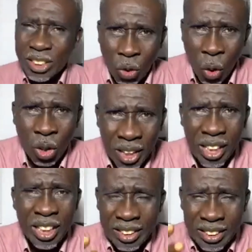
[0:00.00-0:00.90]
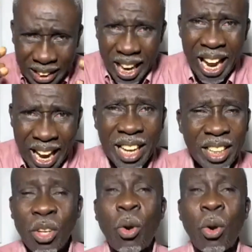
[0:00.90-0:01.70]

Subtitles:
Is God really there?